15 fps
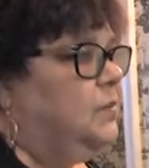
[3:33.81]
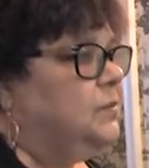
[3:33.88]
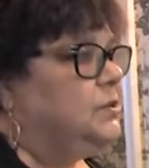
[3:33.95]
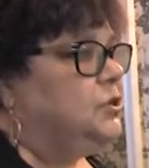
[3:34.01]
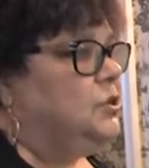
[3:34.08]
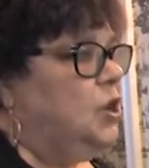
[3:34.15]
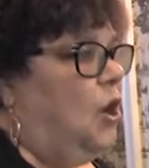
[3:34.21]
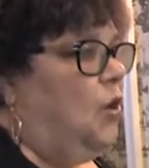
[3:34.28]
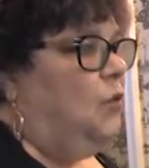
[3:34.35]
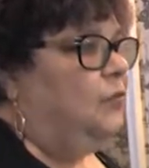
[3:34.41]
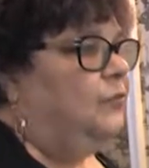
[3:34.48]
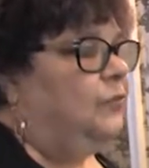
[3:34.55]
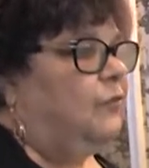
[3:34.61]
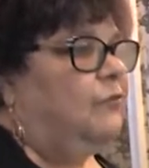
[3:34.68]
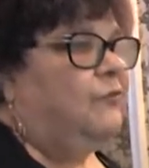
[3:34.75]
was known
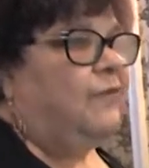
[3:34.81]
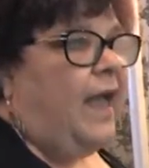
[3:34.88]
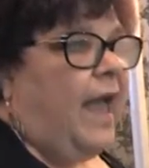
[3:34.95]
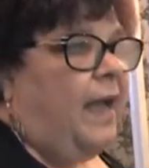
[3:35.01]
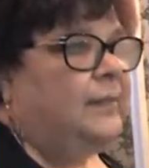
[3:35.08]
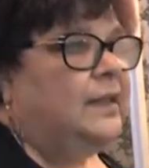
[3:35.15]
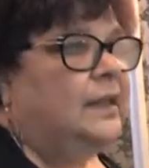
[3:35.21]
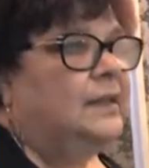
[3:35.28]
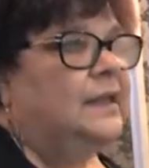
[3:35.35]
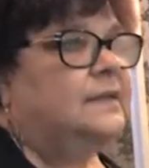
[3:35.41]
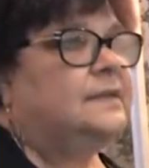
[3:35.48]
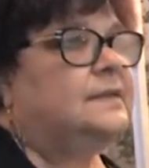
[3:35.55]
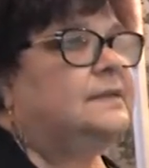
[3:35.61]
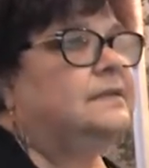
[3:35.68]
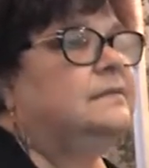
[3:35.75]
for
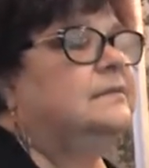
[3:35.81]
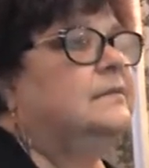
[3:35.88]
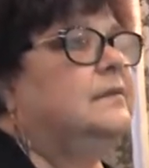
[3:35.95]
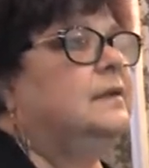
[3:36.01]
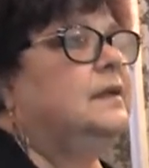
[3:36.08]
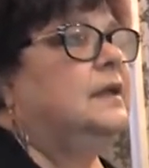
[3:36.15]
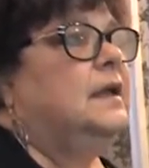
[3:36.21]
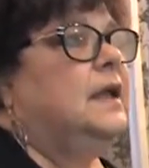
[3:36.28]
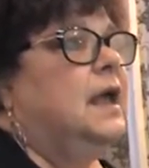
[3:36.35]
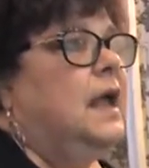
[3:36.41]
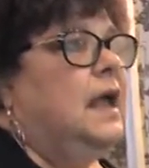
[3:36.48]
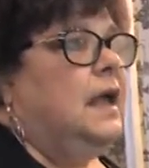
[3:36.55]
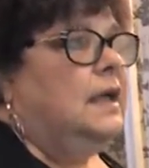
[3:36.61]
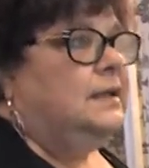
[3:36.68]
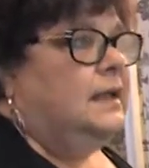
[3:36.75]
fabulous
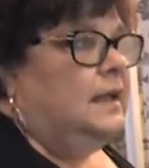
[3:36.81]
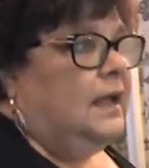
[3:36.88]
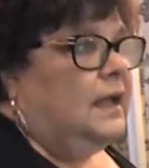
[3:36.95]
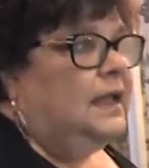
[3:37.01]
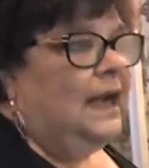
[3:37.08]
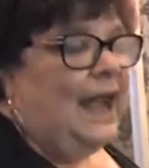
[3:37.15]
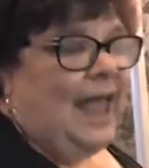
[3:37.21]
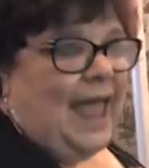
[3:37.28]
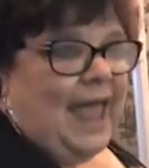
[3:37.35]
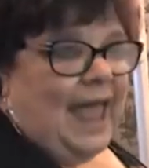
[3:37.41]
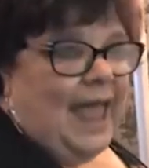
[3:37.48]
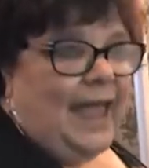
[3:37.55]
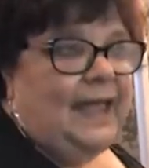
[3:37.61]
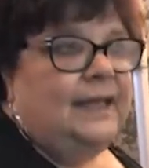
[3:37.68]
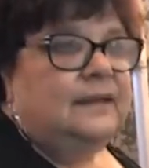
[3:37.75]

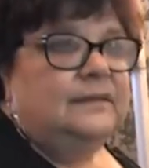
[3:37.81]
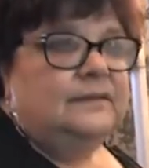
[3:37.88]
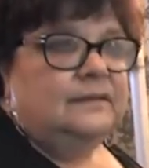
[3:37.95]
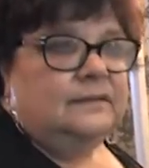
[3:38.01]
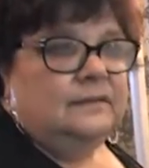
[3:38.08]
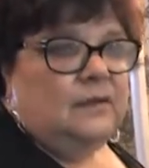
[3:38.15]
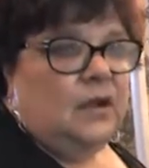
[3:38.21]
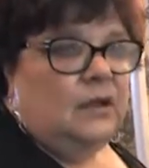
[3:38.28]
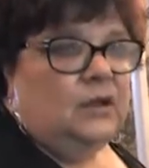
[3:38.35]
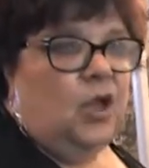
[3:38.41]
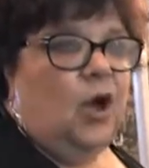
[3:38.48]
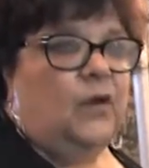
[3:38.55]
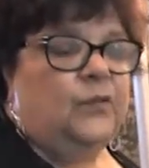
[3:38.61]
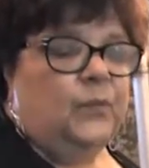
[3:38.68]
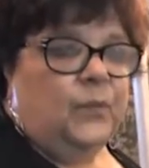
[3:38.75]
clay
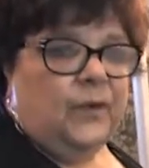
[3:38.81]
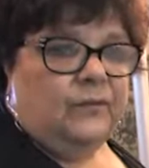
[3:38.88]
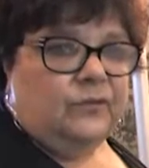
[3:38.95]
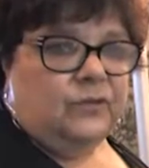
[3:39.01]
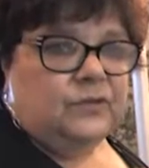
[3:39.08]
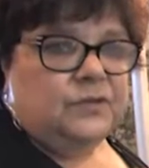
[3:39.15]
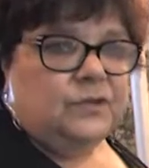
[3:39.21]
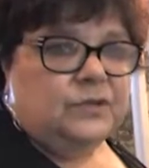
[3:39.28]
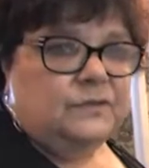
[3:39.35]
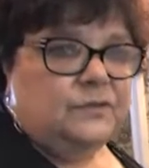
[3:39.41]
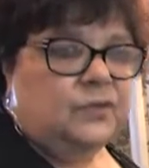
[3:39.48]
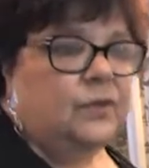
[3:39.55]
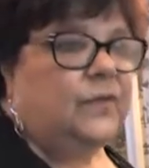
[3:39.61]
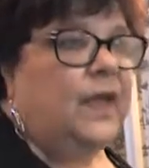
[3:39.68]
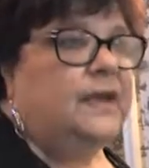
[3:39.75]
along the rivers,
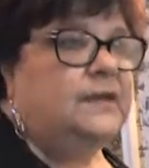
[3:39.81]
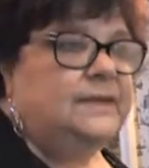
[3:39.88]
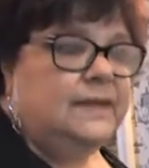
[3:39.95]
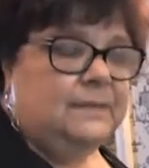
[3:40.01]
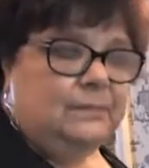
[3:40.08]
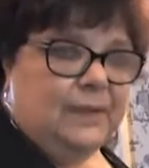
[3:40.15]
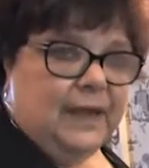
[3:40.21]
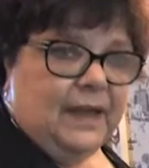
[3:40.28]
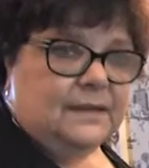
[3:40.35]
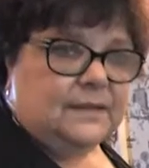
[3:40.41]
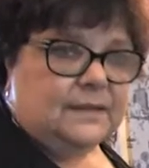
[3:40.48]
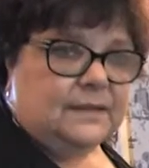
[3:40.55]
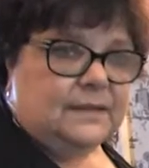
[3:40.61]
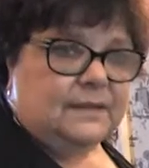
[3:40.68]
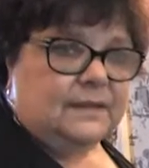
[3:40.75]
so they did
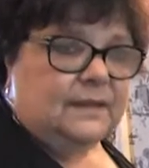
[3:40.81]
bisque.